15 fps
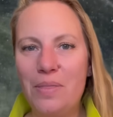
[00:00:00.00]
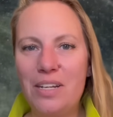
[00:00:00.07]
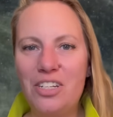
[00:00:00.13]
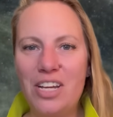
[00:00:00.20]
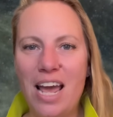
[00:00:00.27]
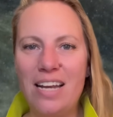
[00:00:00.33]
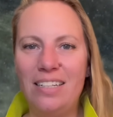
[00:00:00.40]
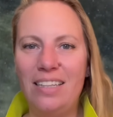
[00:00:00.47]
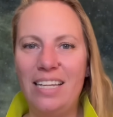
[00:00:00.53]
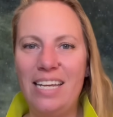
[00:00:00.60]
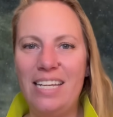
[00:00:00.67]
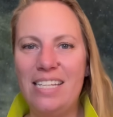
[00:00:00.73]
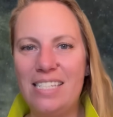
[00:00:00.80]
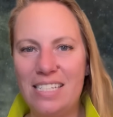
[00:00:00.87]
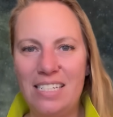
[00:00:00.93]
the channel, link
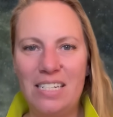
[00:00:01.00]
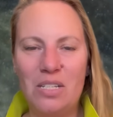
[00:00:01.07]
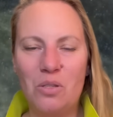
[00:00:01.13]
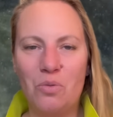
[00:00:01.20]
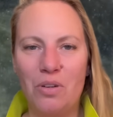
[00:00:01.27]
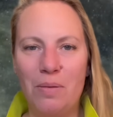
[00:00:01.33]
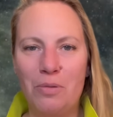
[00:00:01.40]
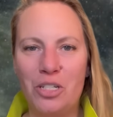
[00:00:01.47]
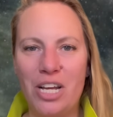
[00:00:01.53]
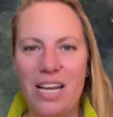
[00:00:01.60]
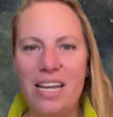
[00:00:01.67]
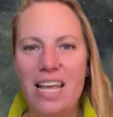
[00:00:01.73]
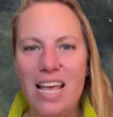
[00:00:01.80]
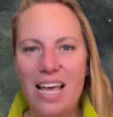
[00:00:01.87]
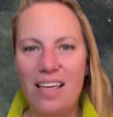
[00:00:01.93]
is in the
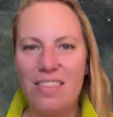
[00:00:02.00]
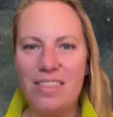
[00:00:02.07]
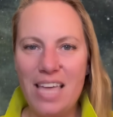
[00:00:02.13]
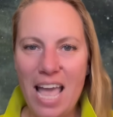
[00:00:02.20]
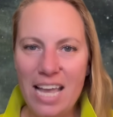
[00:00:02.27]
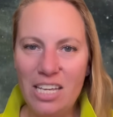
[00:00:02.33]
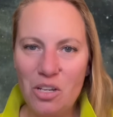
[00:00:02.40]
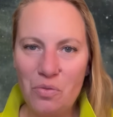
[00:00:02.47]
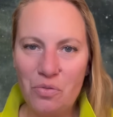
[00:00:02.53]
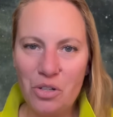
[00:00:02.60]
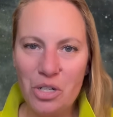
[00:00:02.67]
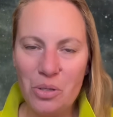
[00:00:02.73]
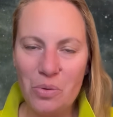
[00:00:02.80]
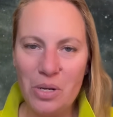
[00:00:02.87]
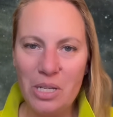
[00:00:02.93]
description. Thank you for
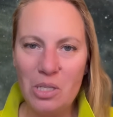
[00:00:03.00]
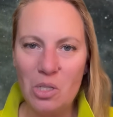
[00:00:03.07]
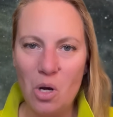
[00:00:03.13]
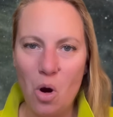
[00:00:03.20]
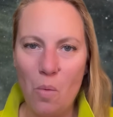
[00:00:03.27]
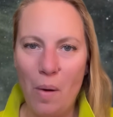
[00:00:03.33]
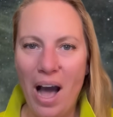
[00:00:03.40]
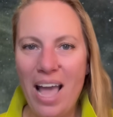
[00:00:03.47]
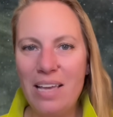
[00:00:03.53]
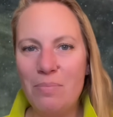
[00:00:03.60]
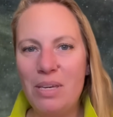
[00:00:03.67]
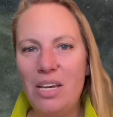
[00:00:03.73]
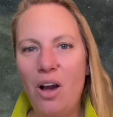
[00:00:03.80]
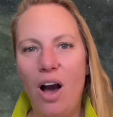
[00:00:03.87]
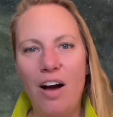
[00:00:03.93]
doing so, buying
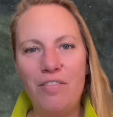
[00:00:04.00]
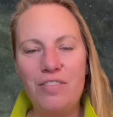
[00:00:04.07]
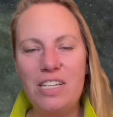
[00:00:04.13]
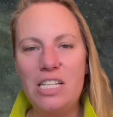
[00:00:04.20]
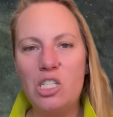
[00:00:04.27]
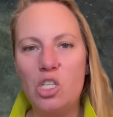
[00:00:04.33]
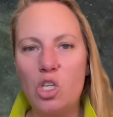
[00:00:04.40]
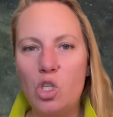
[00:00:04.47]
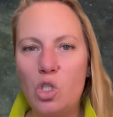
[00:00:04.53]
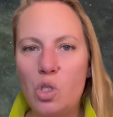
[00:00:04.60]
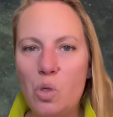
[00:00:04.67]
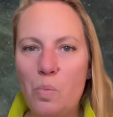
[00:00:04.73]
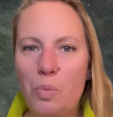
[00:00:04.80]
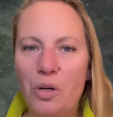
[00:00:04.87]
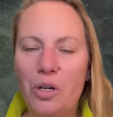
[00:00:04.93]
me coffees,
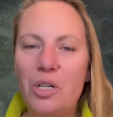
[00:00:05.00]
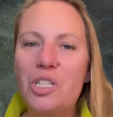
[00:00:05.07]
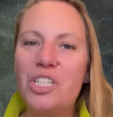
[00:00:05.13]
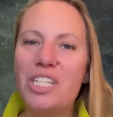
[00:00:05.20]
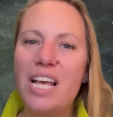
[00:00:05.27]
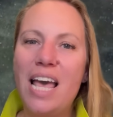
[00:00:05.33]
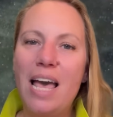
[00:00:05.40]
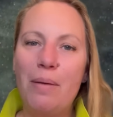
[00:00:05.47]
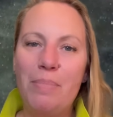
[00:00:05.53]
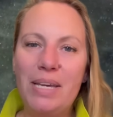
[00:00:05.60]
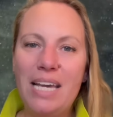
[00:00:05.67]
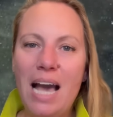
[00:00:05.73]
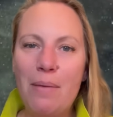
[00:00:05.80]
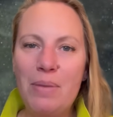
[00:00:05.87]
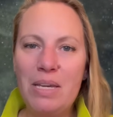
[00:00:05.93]
supers,
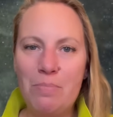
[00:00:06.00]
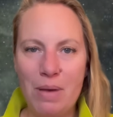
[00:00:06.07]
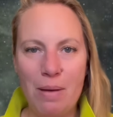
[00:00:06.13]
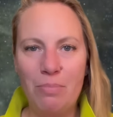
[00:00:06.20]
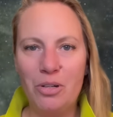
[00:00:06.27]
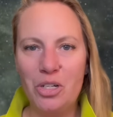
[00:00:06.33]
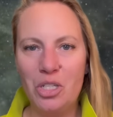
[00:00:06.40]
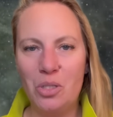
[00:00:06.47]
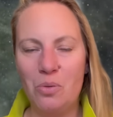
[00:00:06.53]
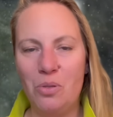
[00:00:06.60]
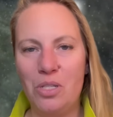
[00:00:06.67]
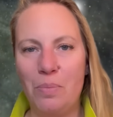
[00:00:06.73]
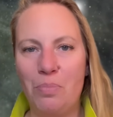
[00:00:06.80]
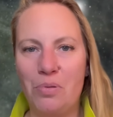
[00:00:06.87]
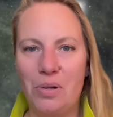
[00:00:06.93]
becoming members to
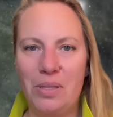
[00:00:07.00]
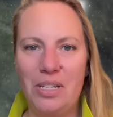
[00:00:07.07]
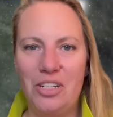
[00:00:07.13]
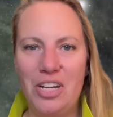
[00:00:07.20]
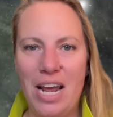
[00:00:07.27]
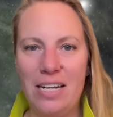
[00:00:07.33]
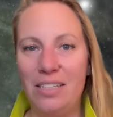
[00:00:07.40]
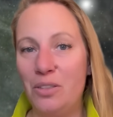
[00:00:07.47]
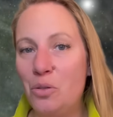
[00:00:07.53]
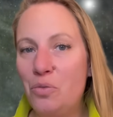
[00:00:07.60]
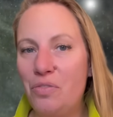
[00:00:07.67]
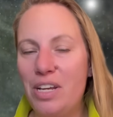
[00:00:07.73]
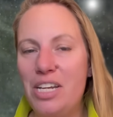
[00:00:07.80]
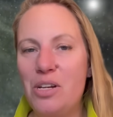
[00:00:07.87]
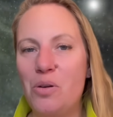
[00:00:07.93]
support the channel. New
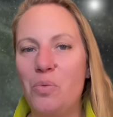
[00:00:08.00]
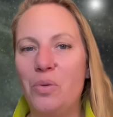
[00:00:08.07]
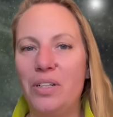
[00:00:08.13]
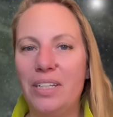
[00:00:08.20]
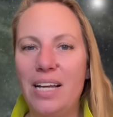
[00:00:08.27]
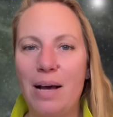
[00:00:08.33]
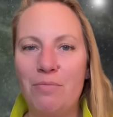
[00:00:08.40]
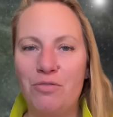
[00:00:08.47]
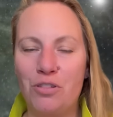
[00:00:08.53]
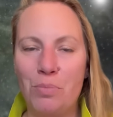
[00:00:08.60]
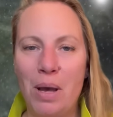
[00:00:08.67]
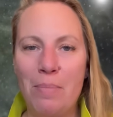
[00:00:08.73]
video will come for my